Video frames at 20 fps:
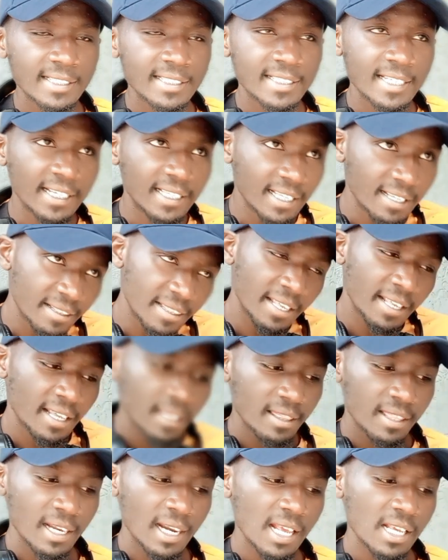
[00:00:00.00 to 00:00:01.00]
taking
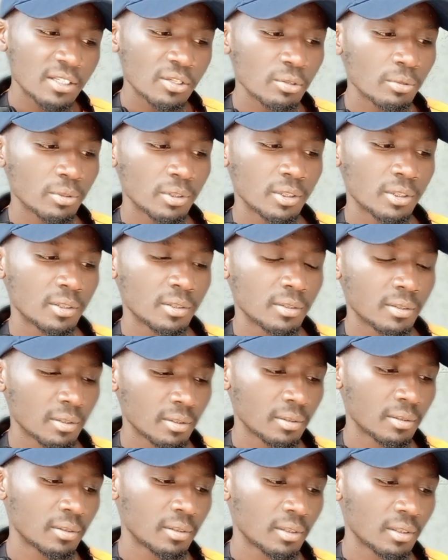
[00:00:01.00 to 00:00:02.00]
the last note.
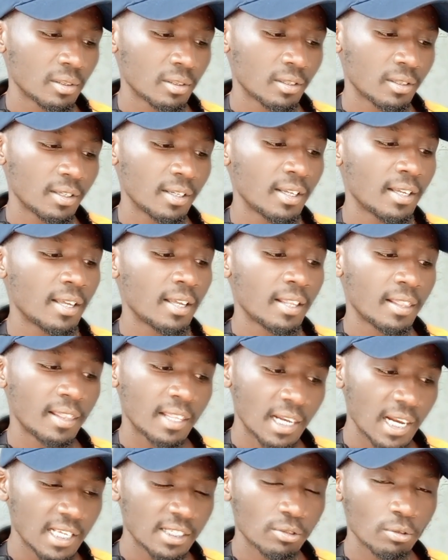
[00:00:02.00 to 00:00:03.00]

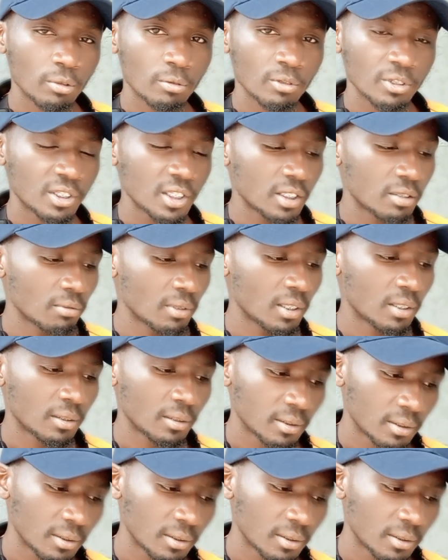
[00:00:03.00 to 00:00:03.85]
The last note was this one.